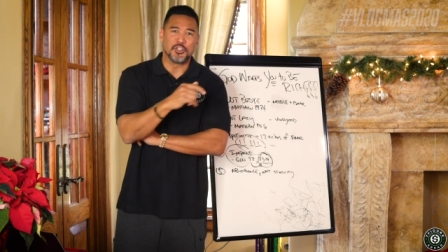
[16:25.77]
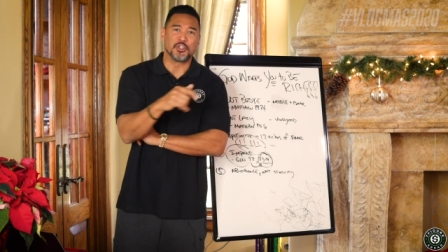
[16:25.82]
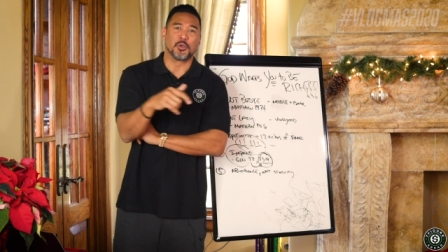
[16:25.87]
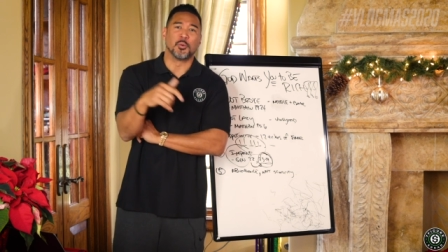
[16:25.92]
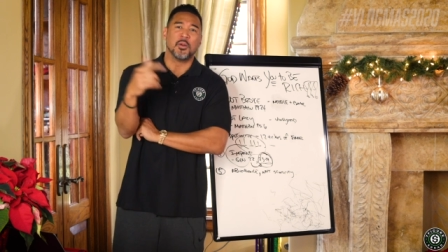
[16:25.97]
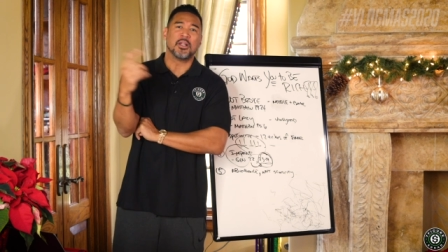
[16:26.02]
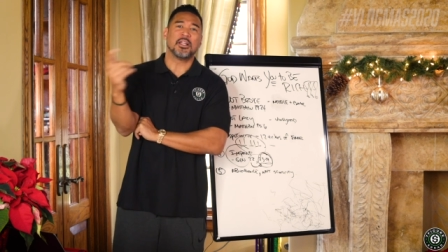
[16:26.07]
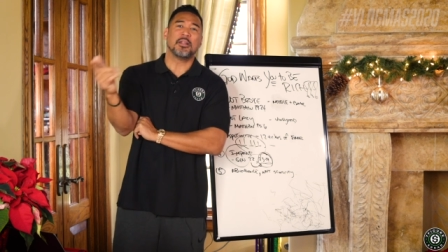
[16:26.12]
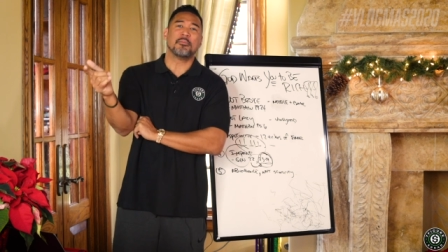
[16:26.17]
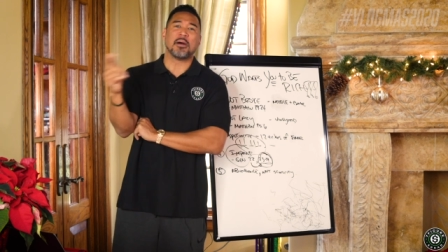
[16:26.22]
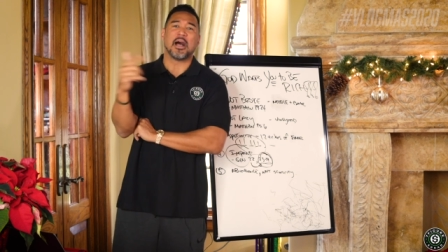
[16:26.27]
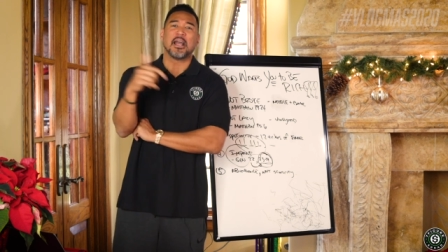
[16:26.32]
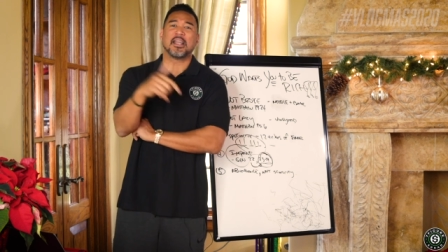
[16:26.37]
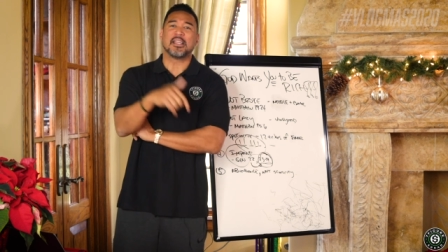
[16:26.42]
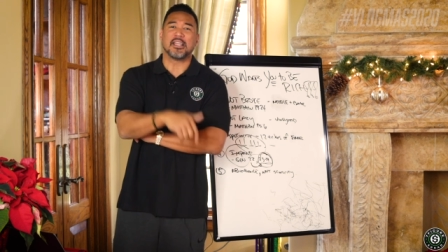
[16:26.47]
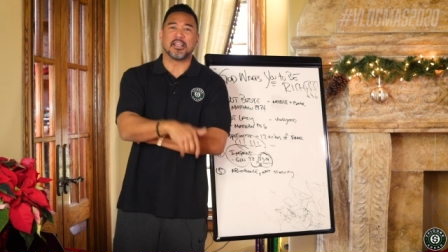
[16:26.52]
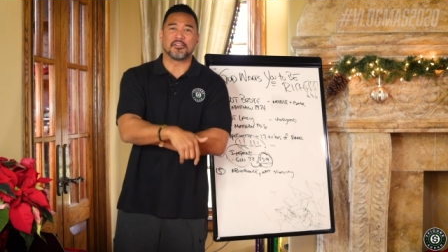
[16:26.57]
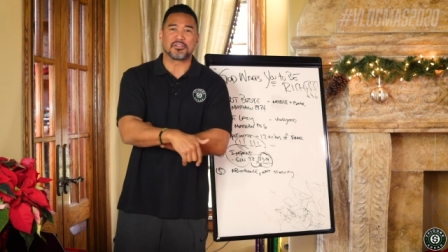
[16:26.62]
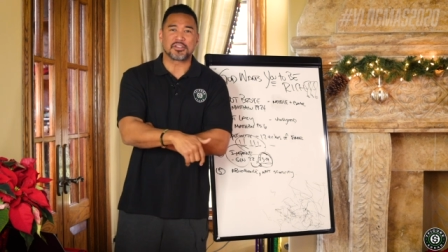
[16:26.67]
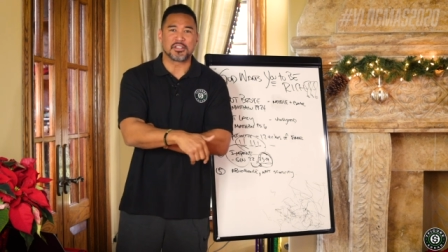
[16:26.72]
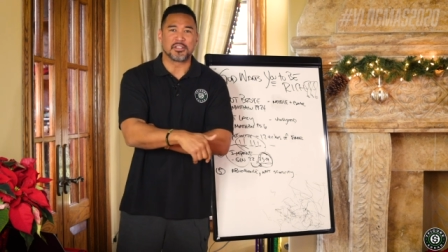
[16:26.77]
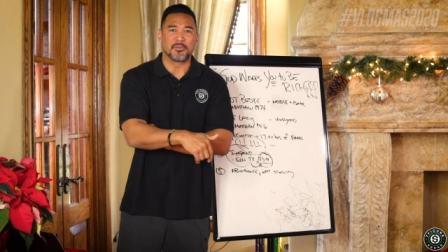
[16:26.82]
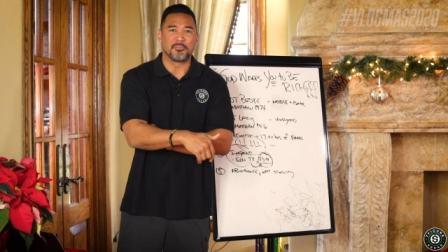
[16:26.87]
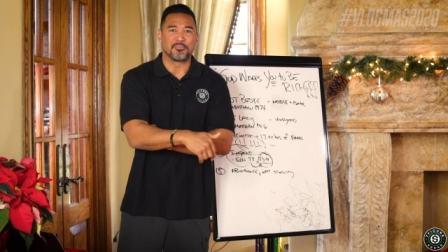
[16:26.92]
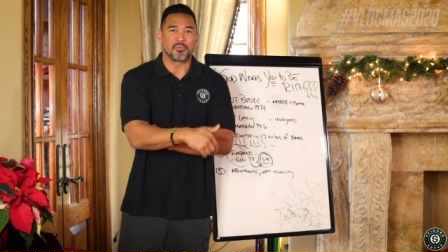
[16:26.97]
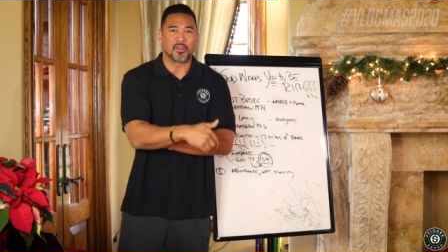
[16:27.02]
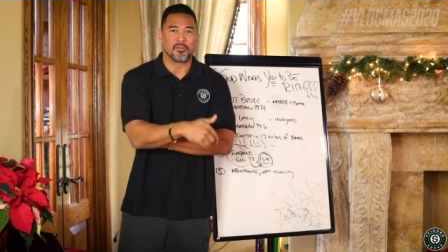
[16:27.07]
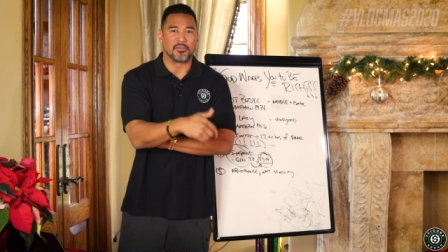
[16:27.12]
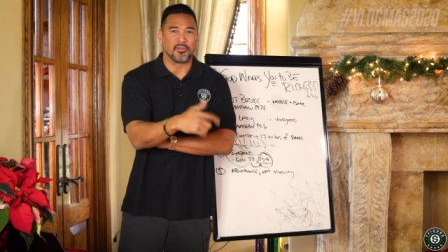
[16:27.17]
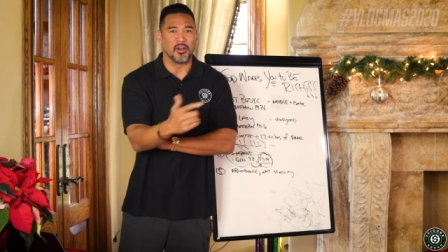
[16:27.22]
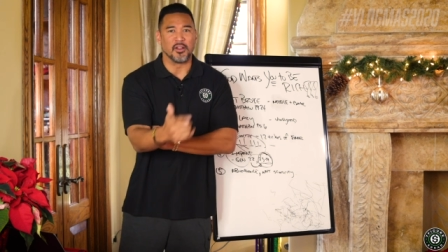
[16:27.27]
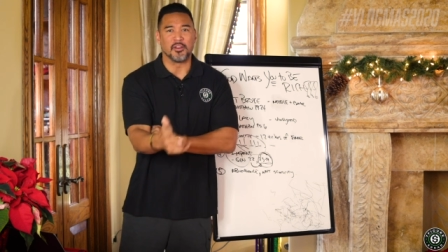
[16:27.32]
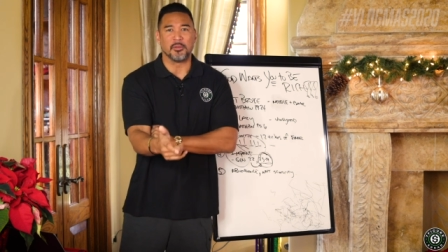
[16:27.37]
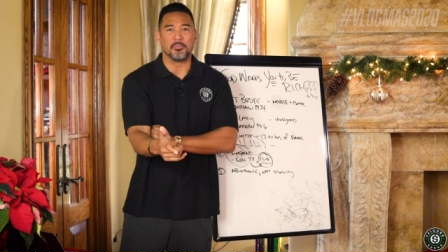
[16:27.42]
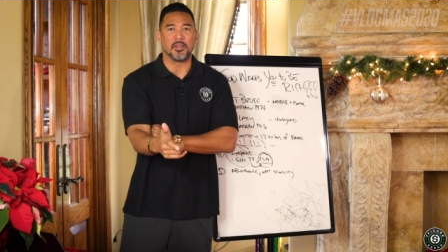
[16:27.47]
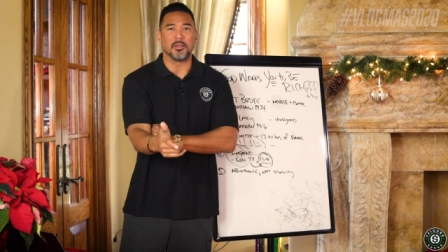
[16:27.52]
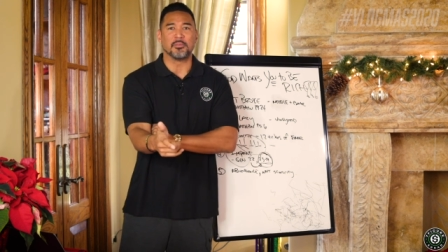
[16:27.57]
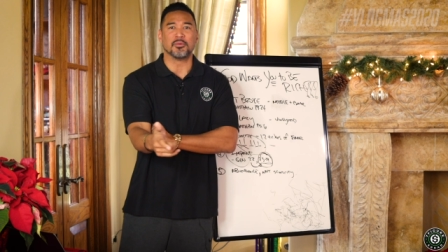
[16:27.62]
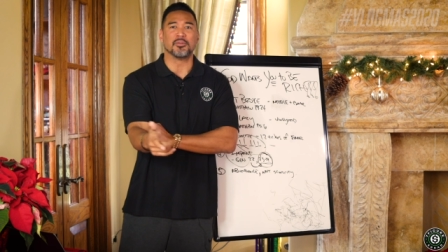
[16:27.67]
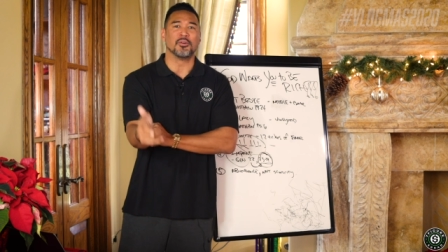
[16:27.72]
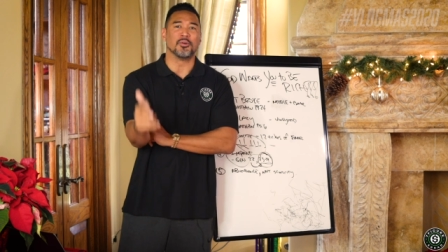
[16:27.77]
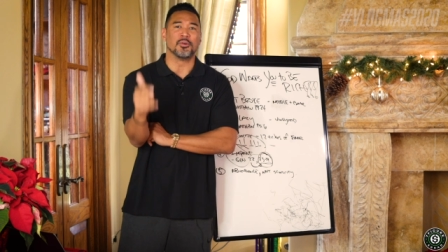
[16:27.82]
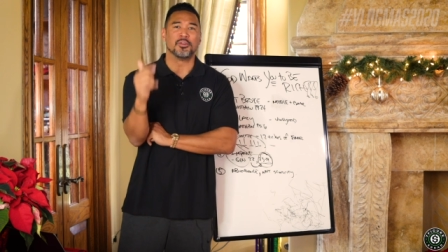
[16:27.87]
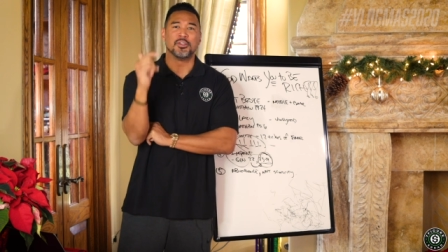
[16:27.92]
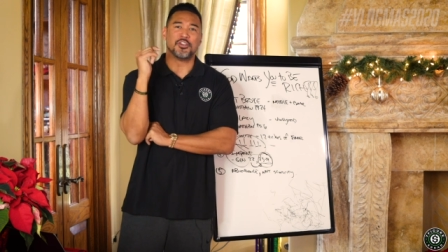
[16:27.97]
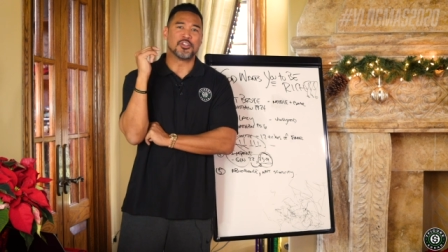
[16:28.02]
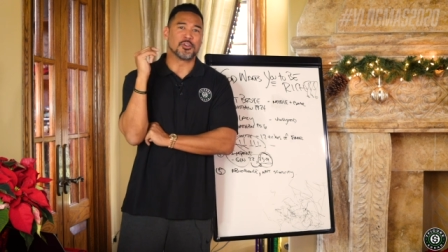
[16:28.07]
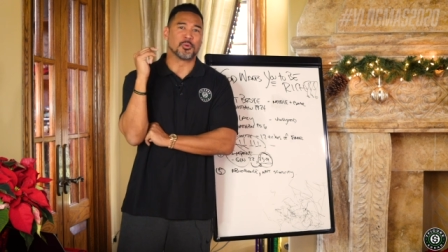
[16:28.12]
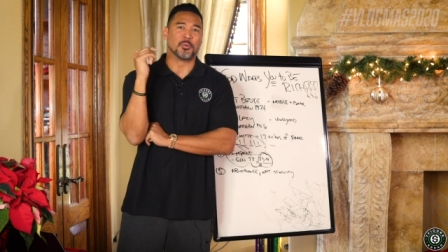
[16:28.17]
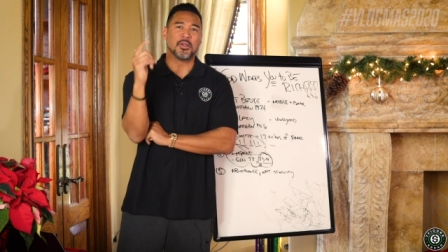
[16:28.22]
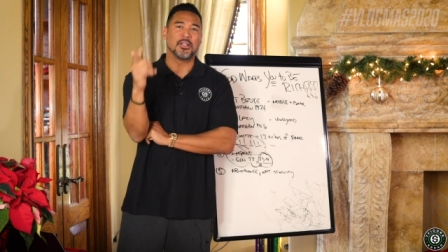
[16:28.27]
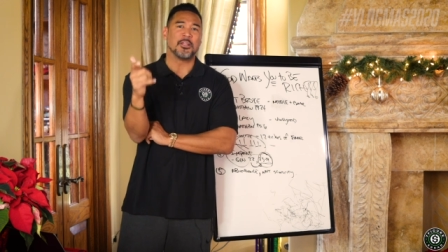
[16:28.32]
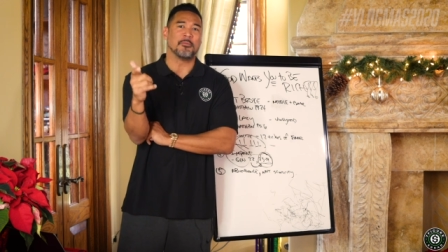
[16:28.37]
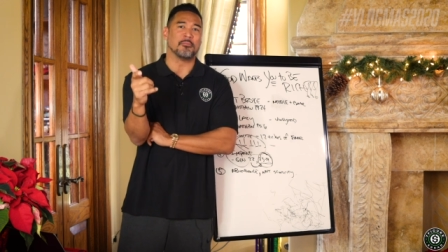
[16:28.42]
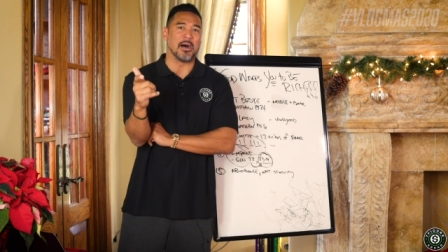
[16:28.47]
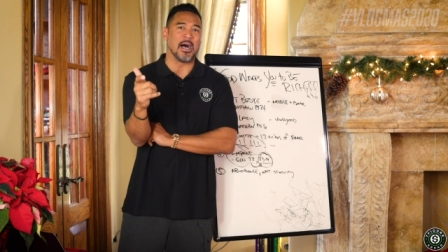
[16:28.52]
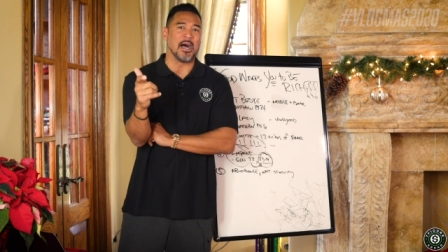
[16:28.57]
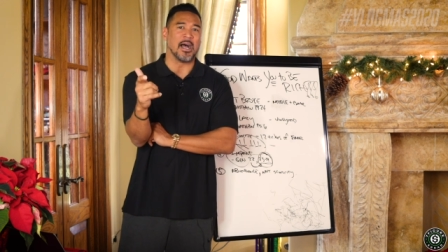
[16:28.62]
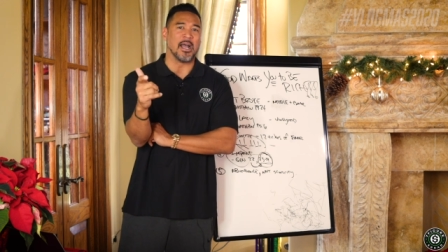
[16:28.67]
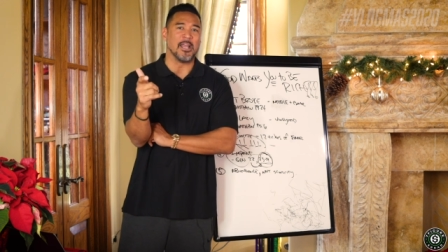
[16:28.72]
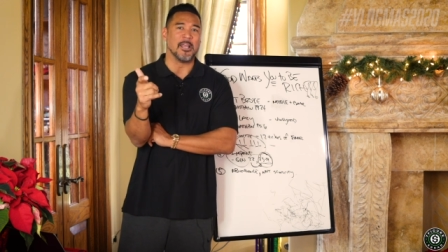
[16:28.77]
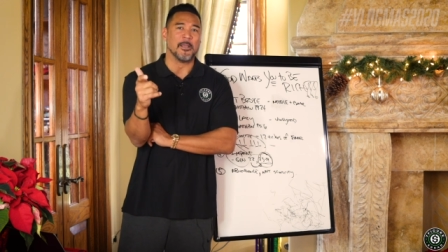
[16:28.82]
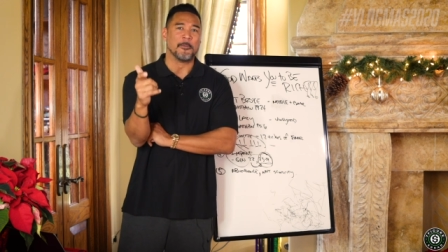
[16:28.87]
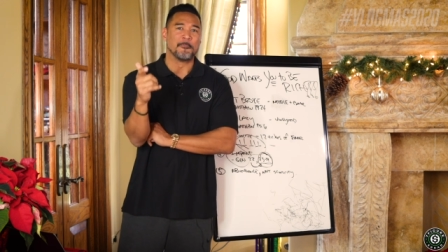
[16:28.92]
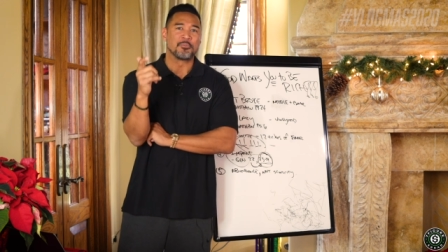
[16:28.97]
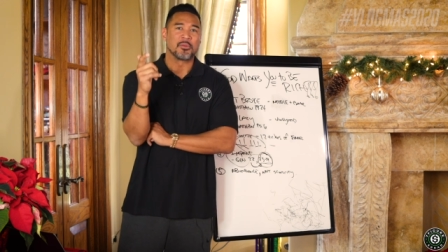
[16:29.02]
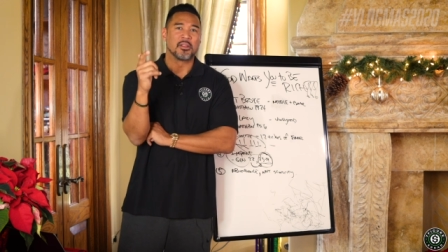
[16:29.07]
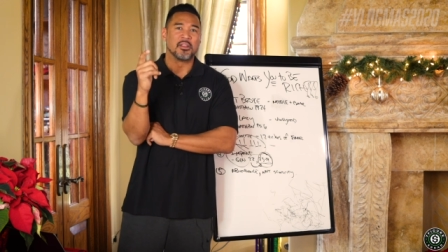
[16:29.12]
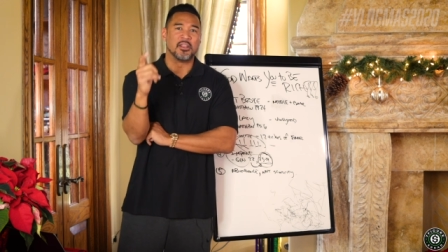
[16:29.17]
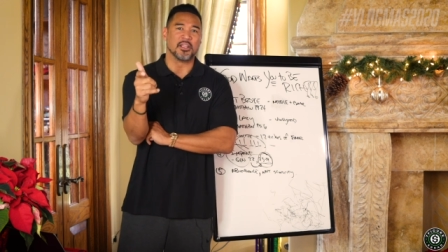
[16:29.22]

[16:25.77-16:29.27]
Did you really buy gifts for other people or did you really buy